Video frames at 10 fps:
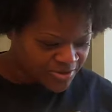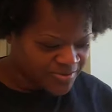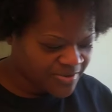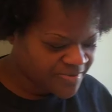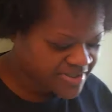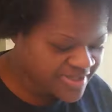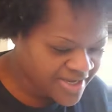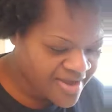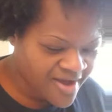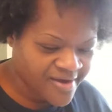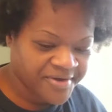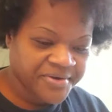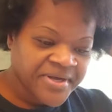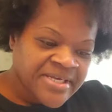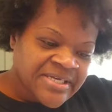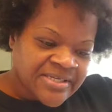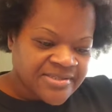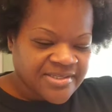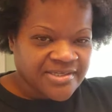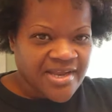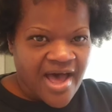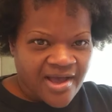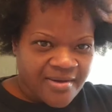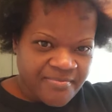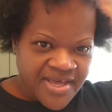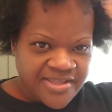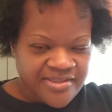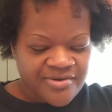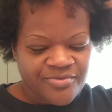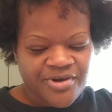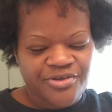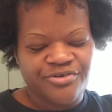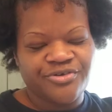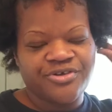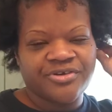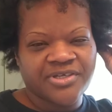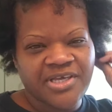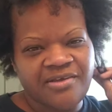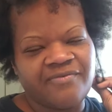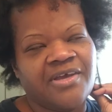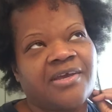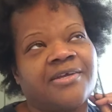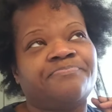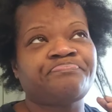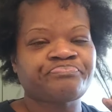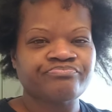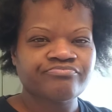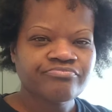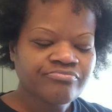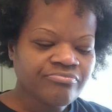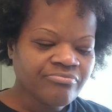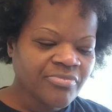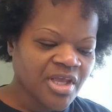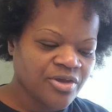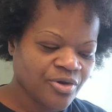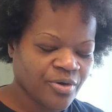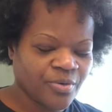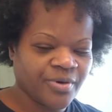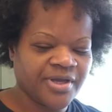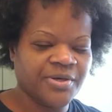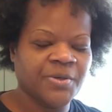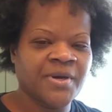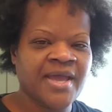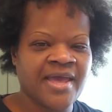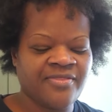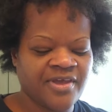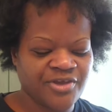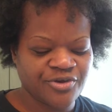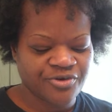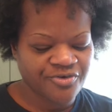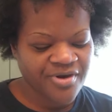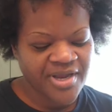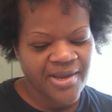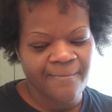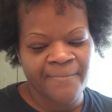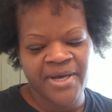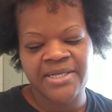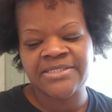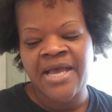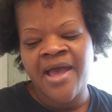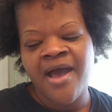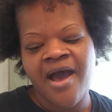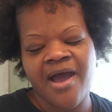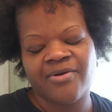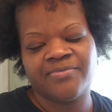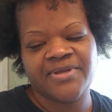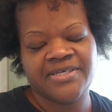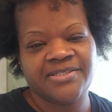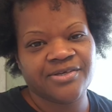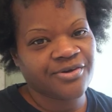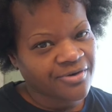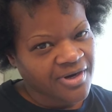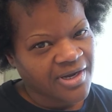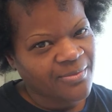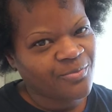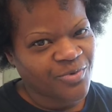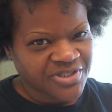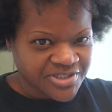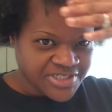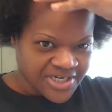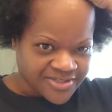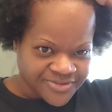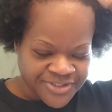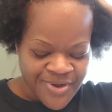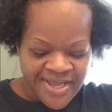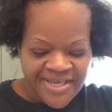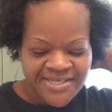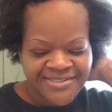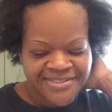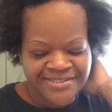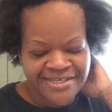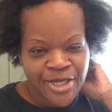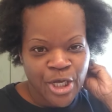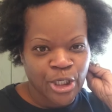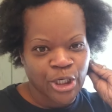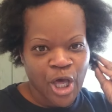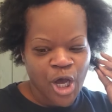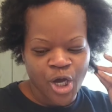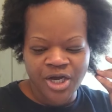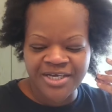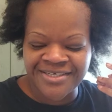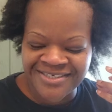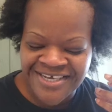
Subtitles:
doing what they call the lock method, where you do your leave-in, your oil, and then your cream, but I replaced the cream with gel, so I guess it's a log.